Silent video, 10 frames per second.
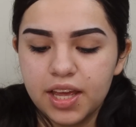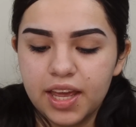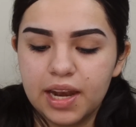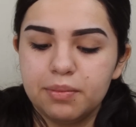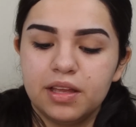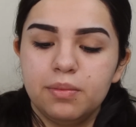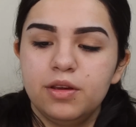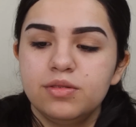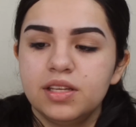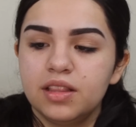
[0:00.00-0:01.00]
and I'm going to be
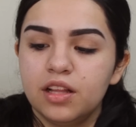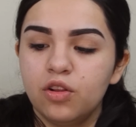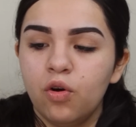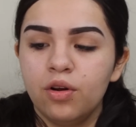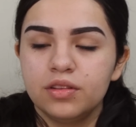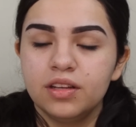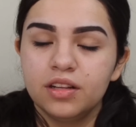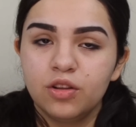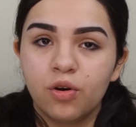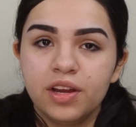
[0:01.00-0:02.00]
using the
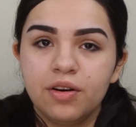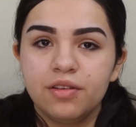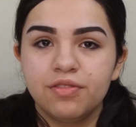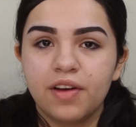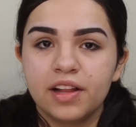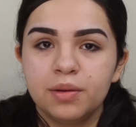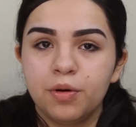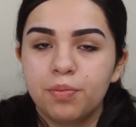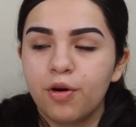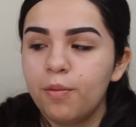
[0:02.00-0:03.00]
L'Oreal
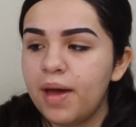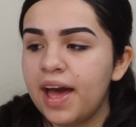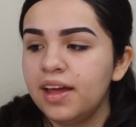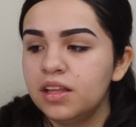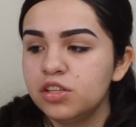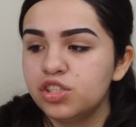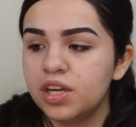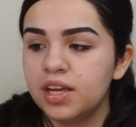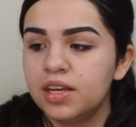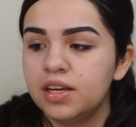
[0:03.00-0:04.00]
Infallible Pro Matte in the
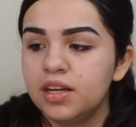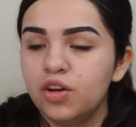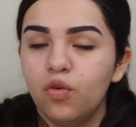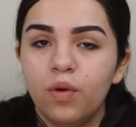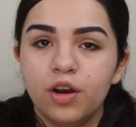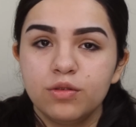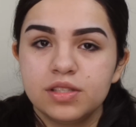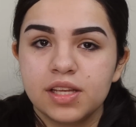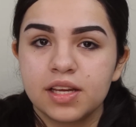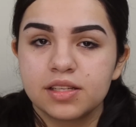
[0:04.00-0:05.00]
shade
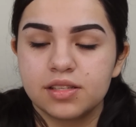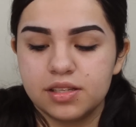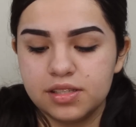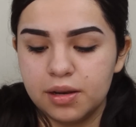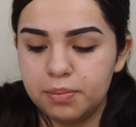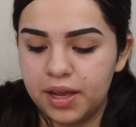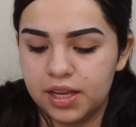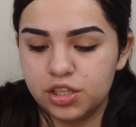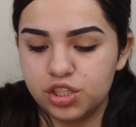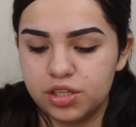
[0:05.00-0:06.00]
106 Sun
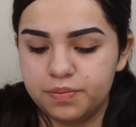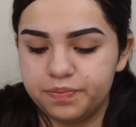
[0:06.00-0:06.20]
Beige.